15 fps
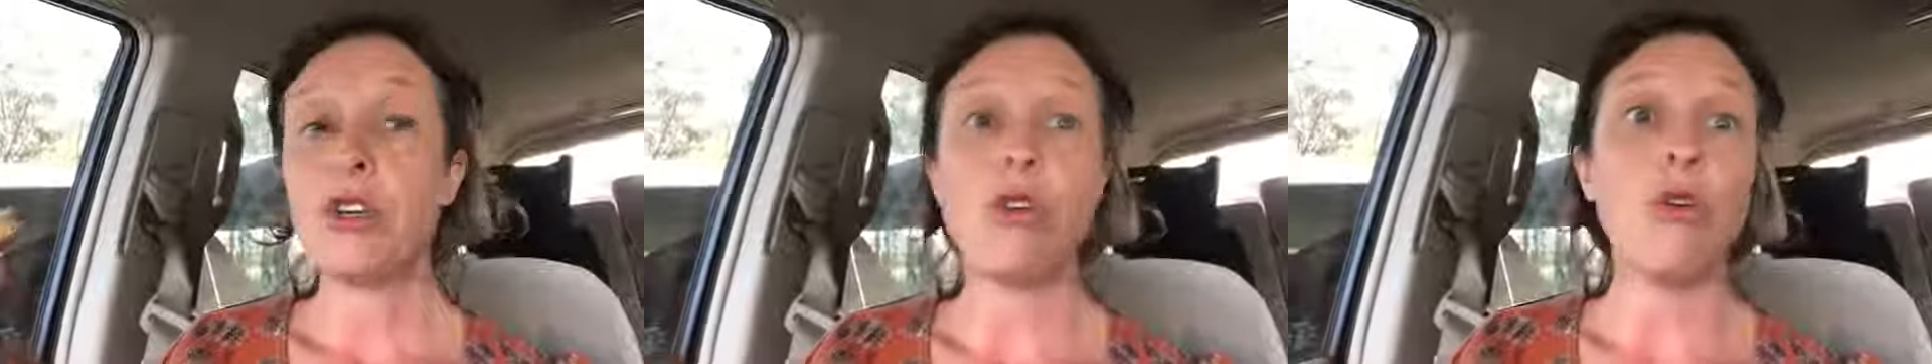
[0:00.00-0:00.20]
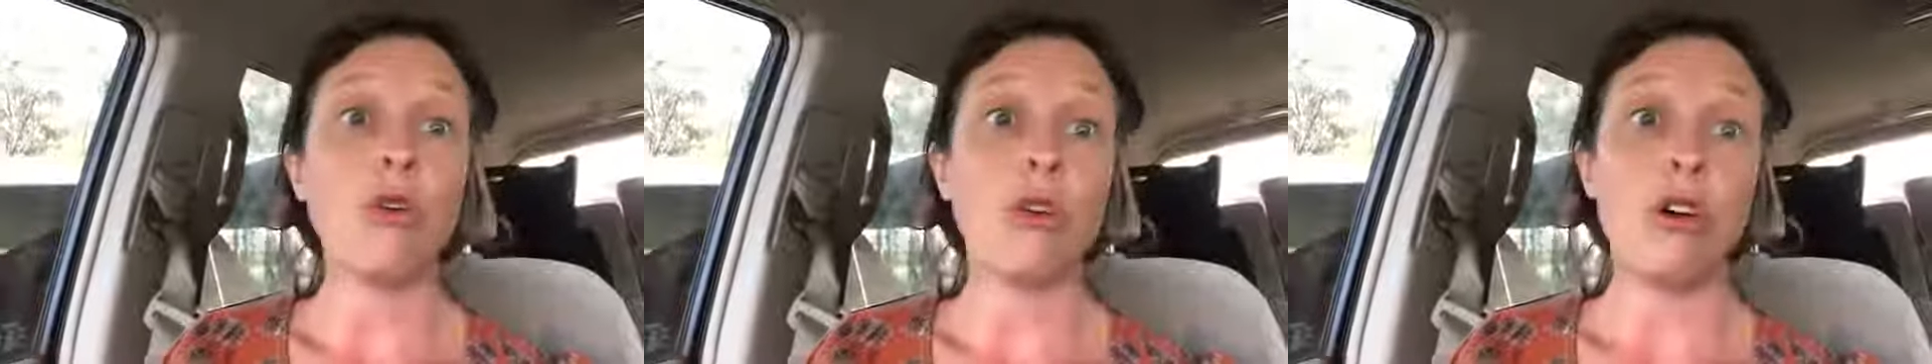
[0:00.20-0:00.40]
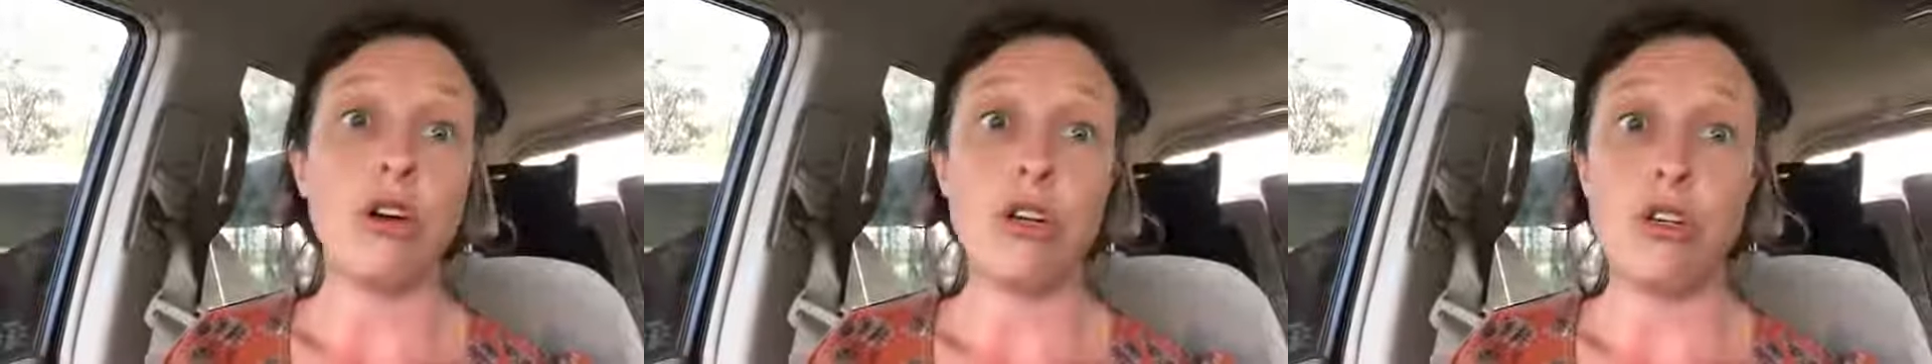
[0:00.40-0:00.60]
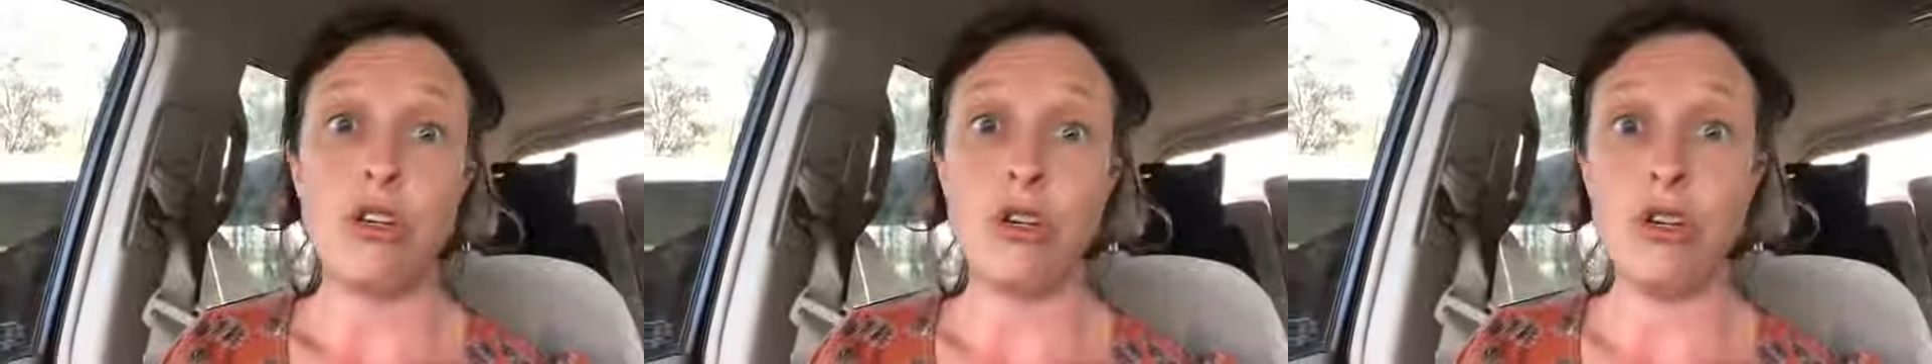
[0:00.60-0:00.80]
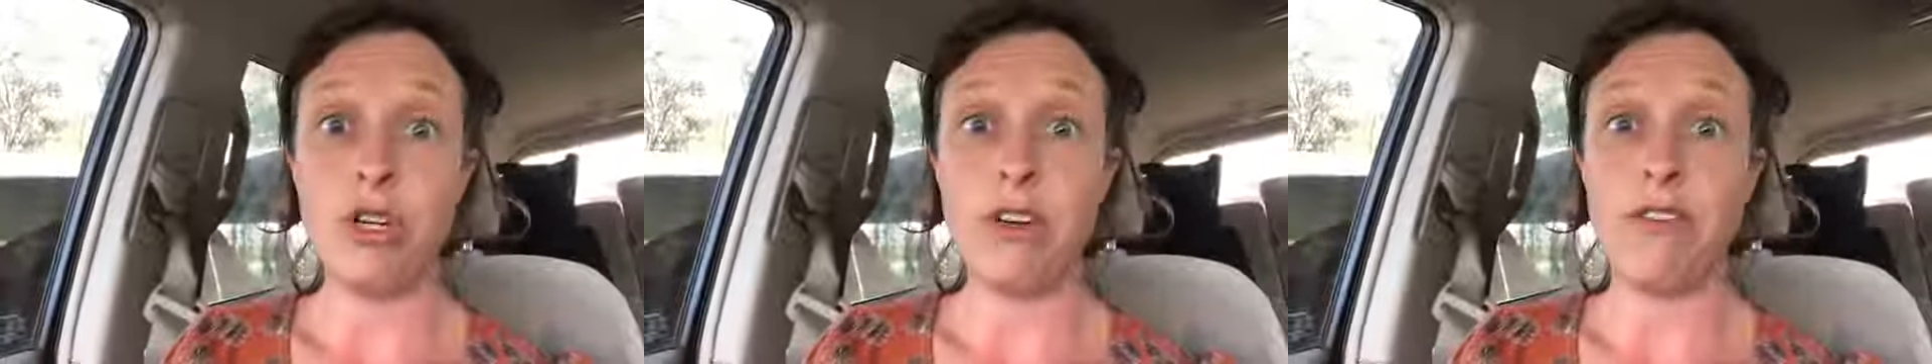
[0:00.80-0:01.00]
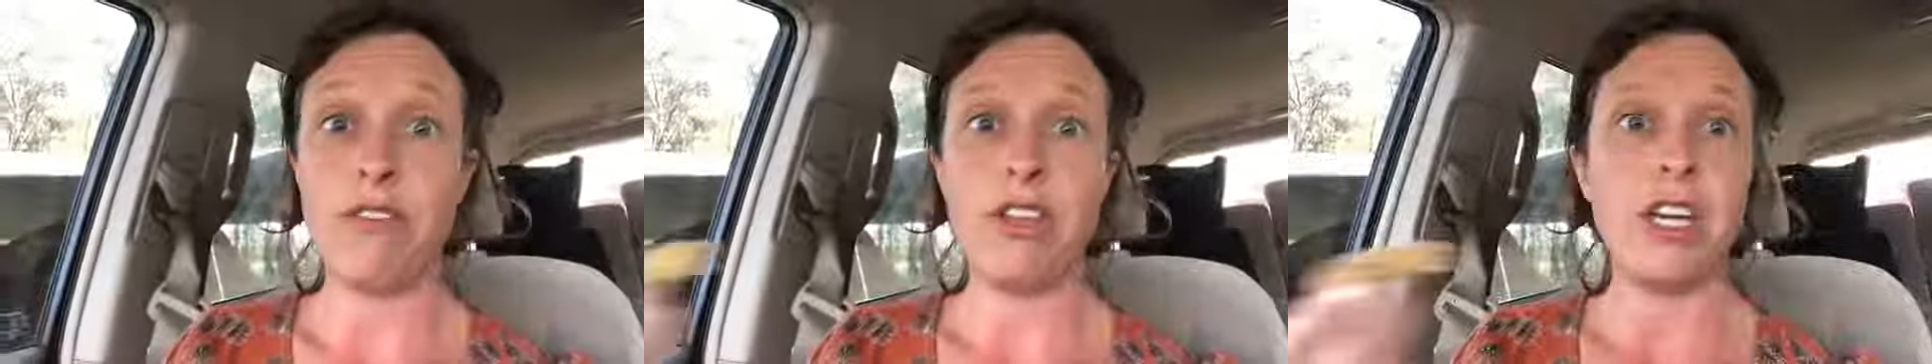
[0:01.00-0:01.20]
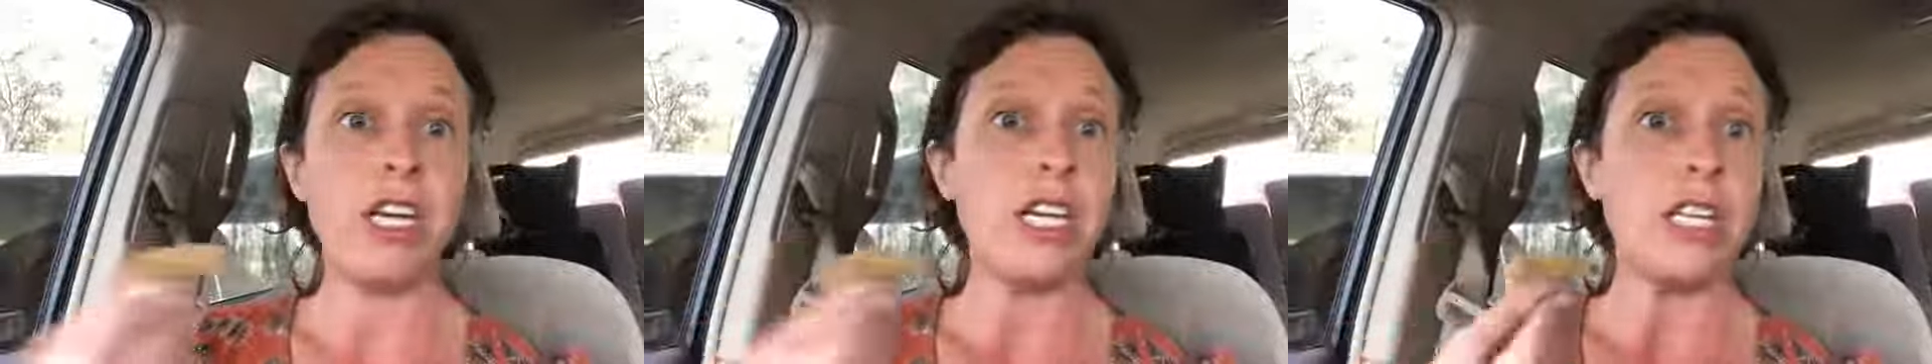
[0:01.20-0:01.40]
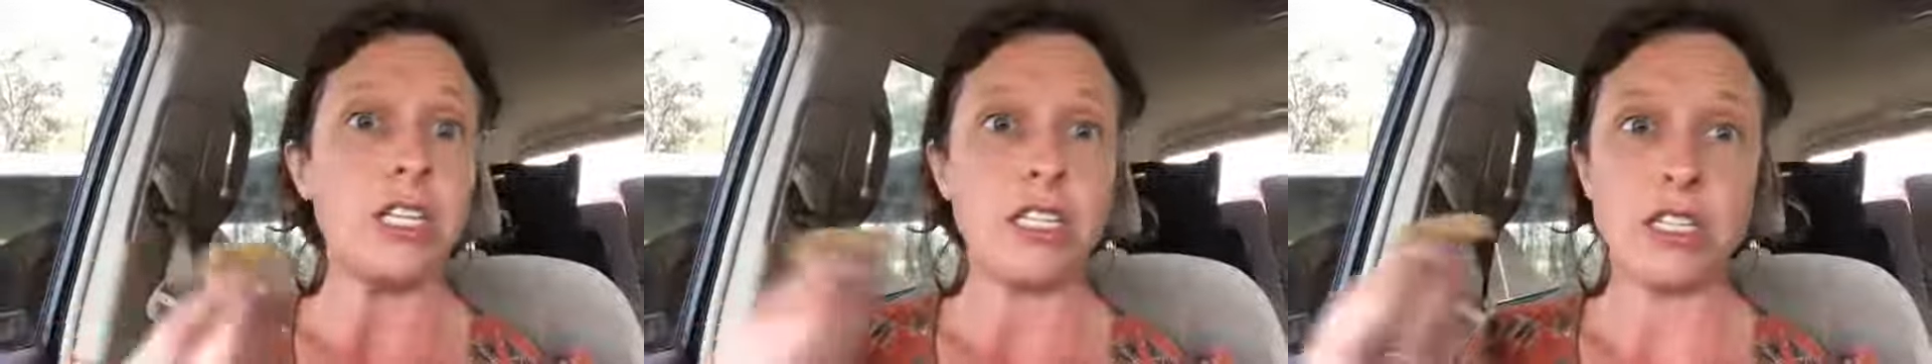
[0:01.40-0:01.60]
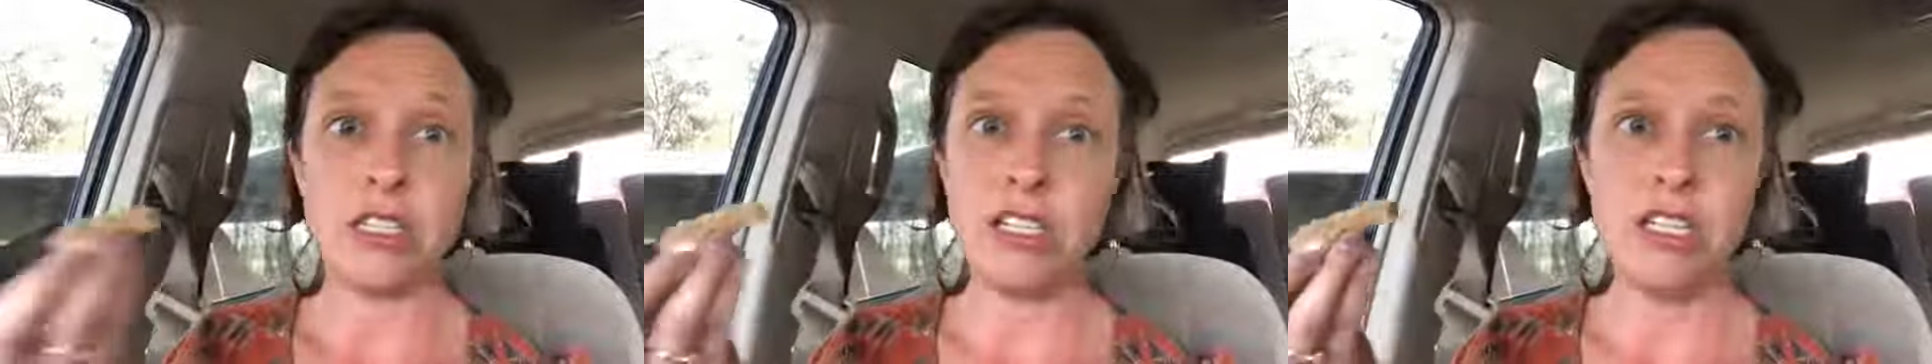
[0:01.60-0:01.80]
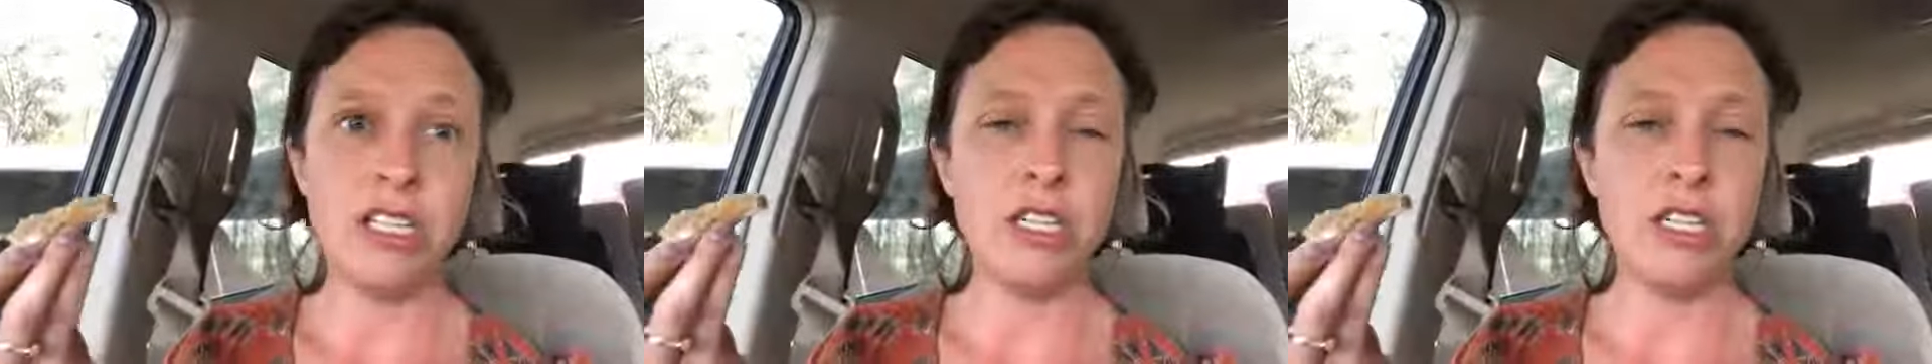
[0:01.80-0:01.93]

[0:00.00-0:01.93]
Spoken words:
cook two different things?